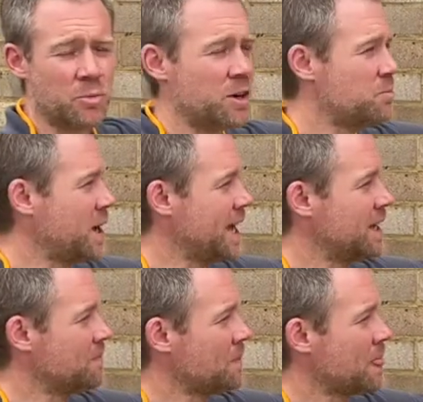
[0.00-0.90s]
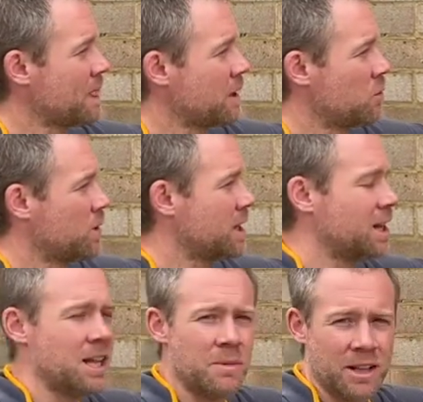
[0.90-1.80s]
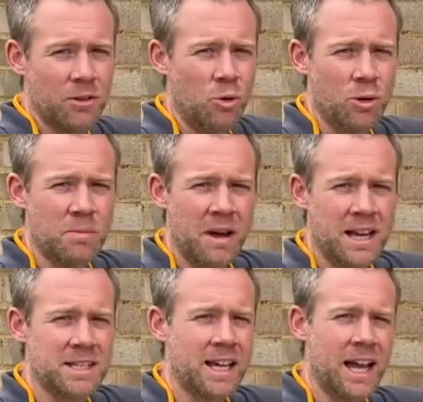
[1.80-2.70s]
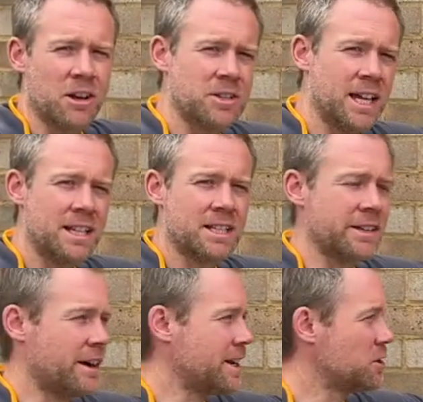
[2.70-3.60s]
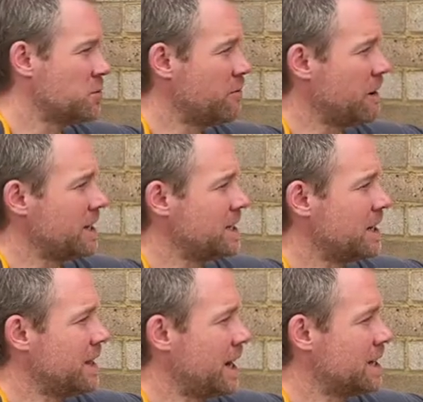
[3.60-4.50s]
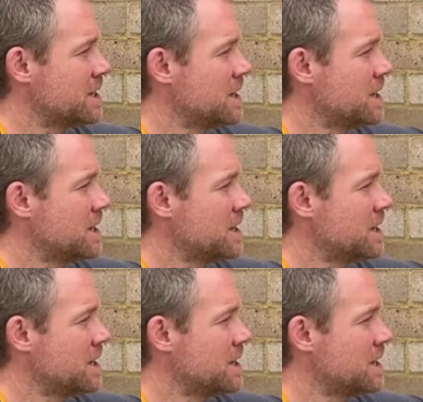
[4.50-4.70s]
Point being, we can limit all the mess and chaos inside because we've already done that.